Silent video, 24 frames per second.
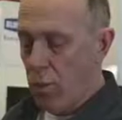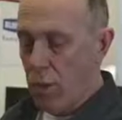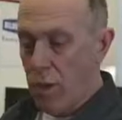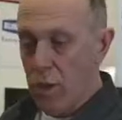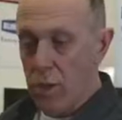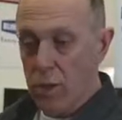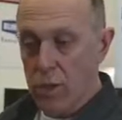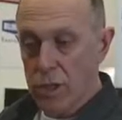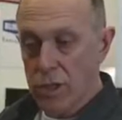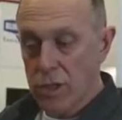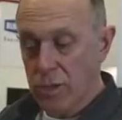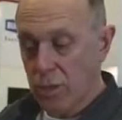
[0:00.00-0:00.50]
We
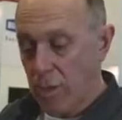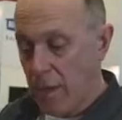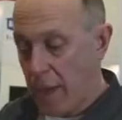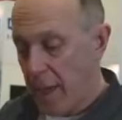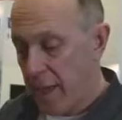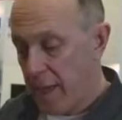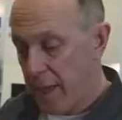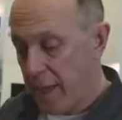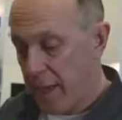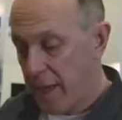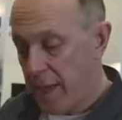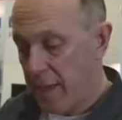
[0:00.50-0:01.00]
also
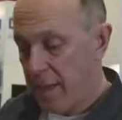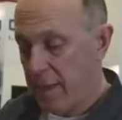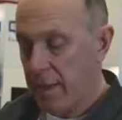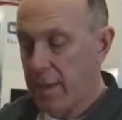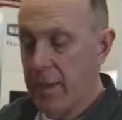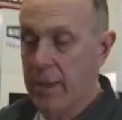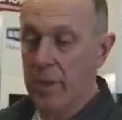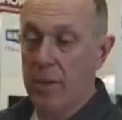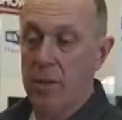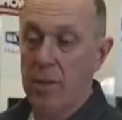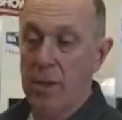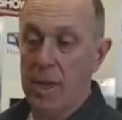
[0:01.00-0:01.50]
added
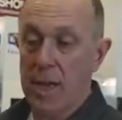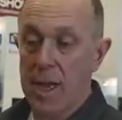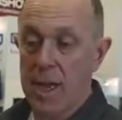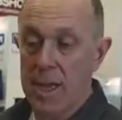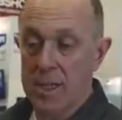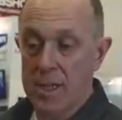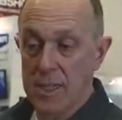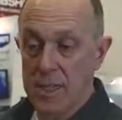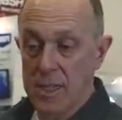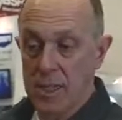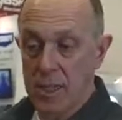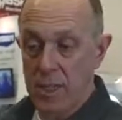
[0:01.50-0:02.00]
in the
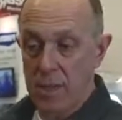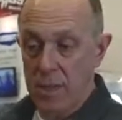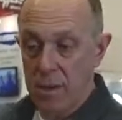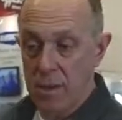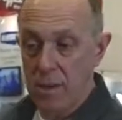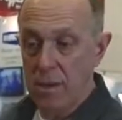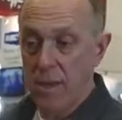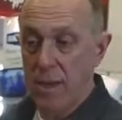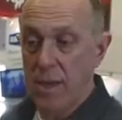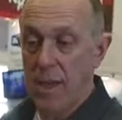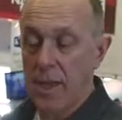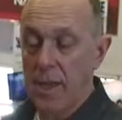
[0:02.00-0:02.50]
last
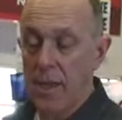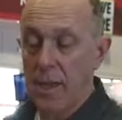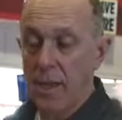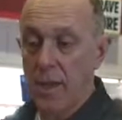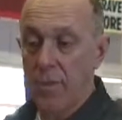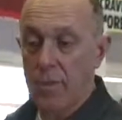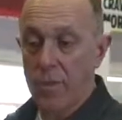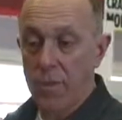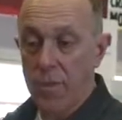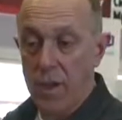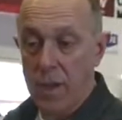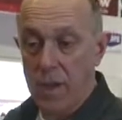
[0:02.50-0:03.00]
year, and
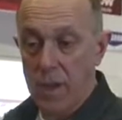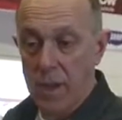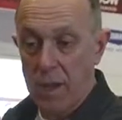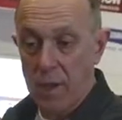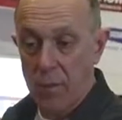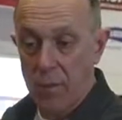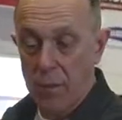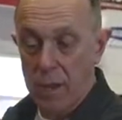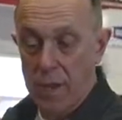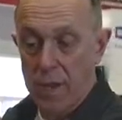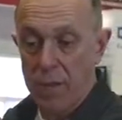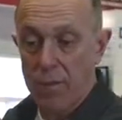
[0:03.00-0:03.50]
it's
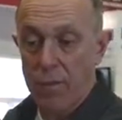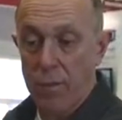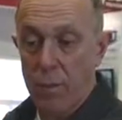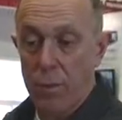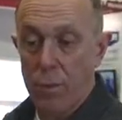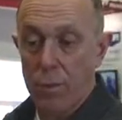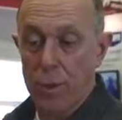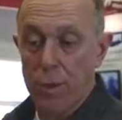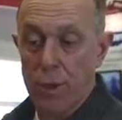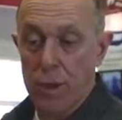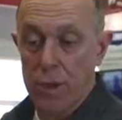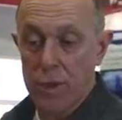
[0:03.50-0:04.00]
finally ready for
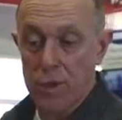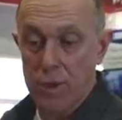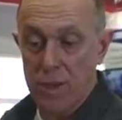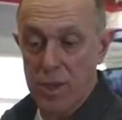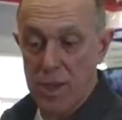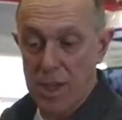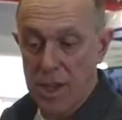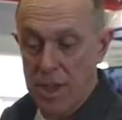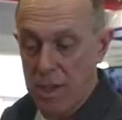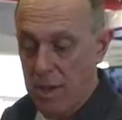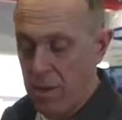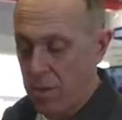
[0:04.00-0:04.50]

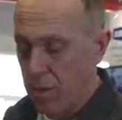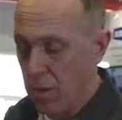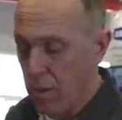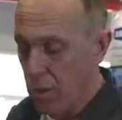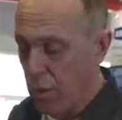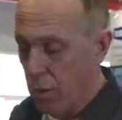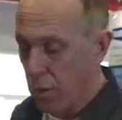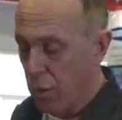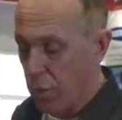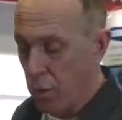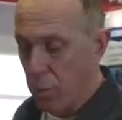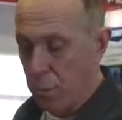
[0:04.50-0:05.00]
production now,
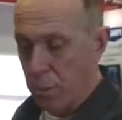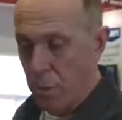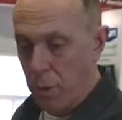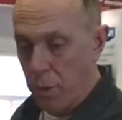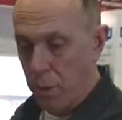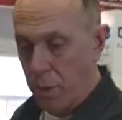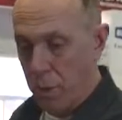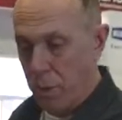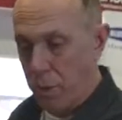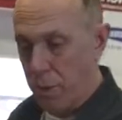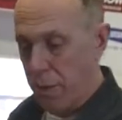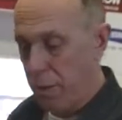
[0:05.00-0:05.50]
the
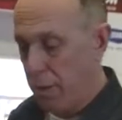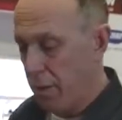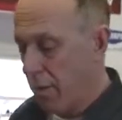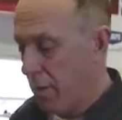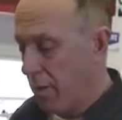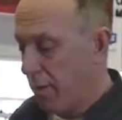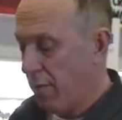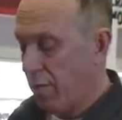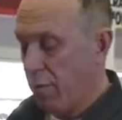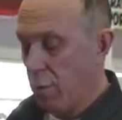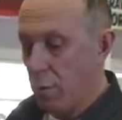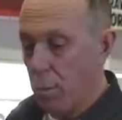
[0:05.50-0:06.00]
motor
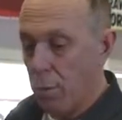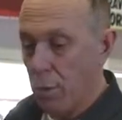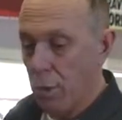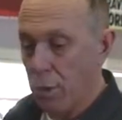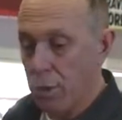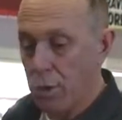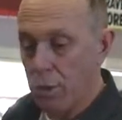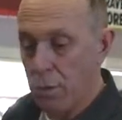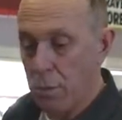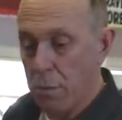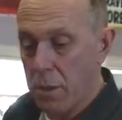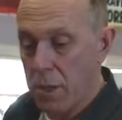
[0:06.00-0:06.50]
for
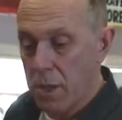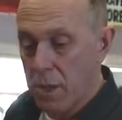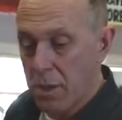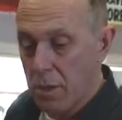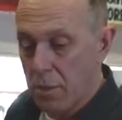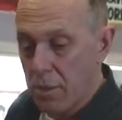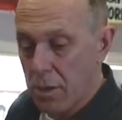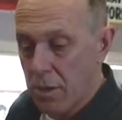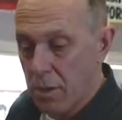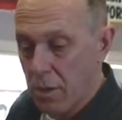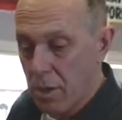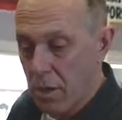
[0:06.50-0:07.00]
both the
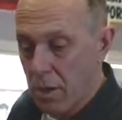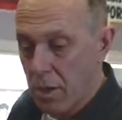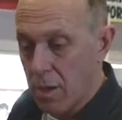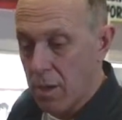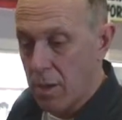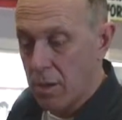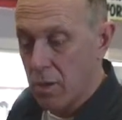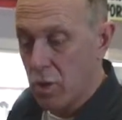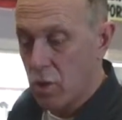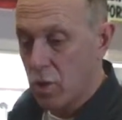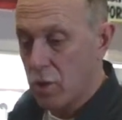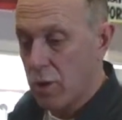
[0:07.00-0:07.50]
medium and the
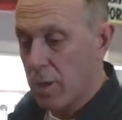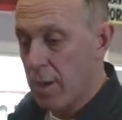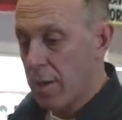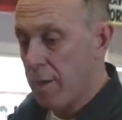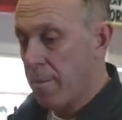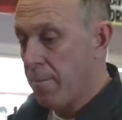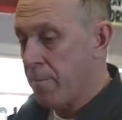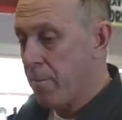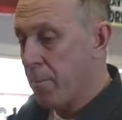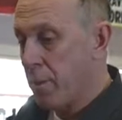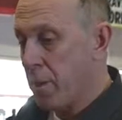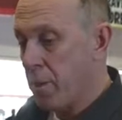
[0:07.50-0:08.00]
large.
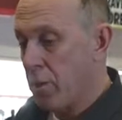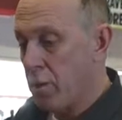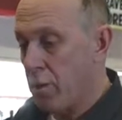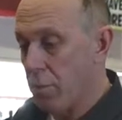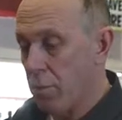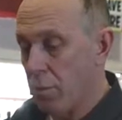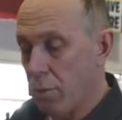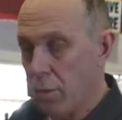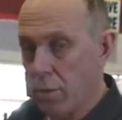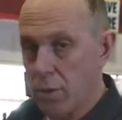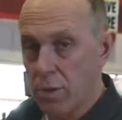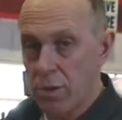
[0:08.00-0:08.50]
The
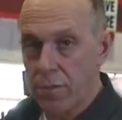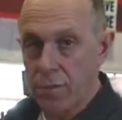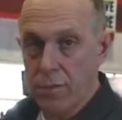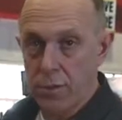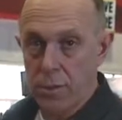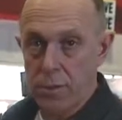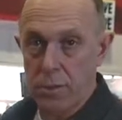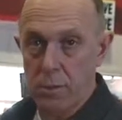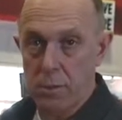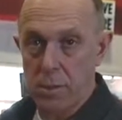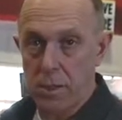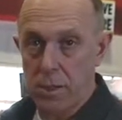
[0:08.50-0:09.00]
motor
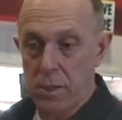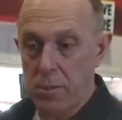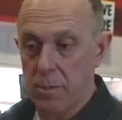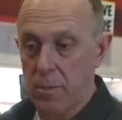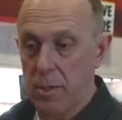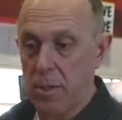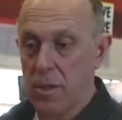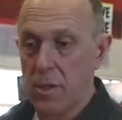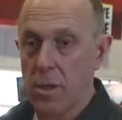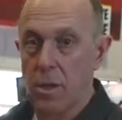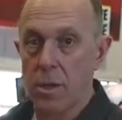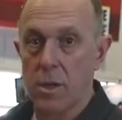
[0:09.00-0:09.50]
for the medium
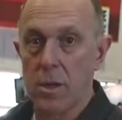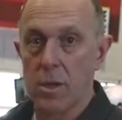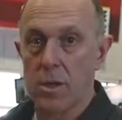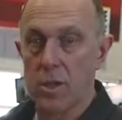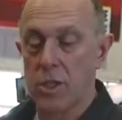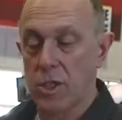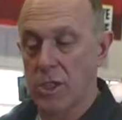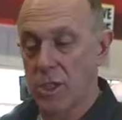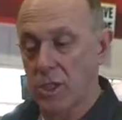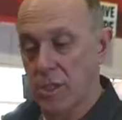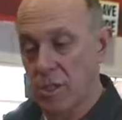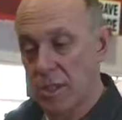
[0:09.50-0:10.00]
and the
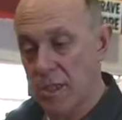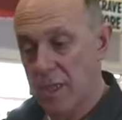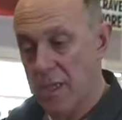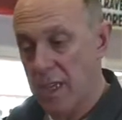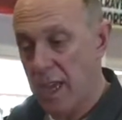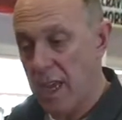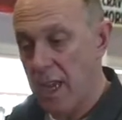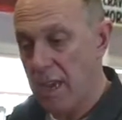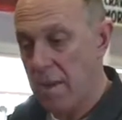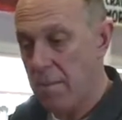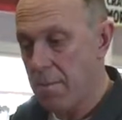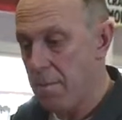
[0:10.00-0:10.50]
large is the
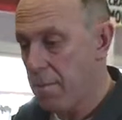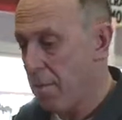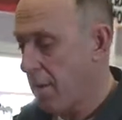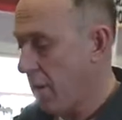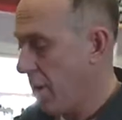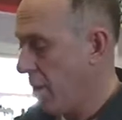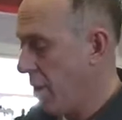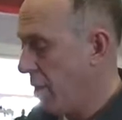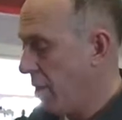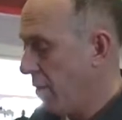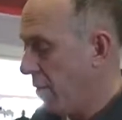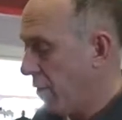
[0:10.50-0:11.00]
same.
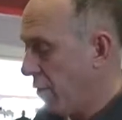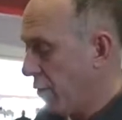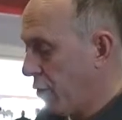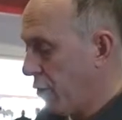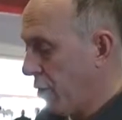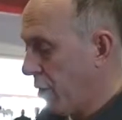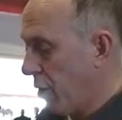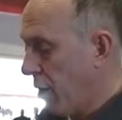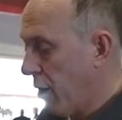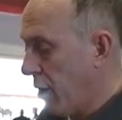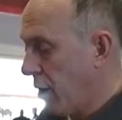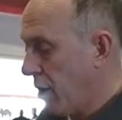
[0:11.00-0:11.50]
For
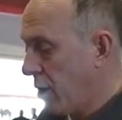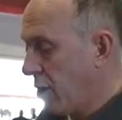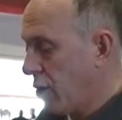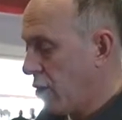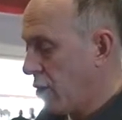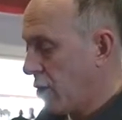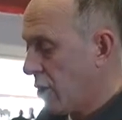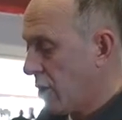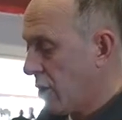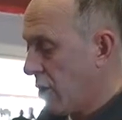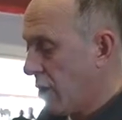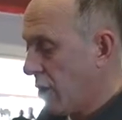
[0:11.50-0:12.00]
the
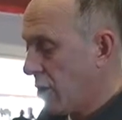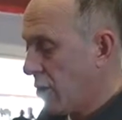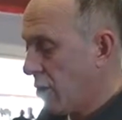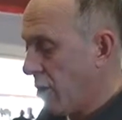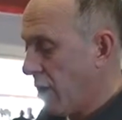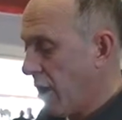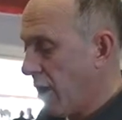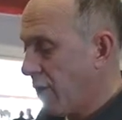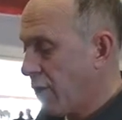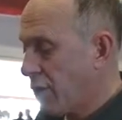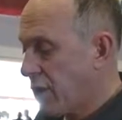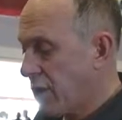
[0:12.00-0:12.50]
large,
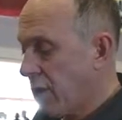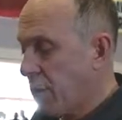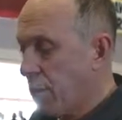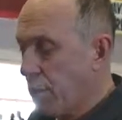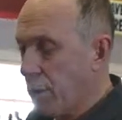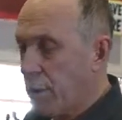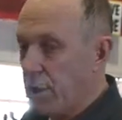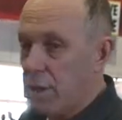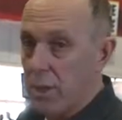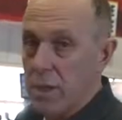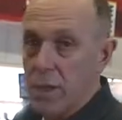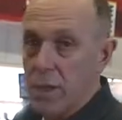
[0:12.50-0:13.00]
you have simply a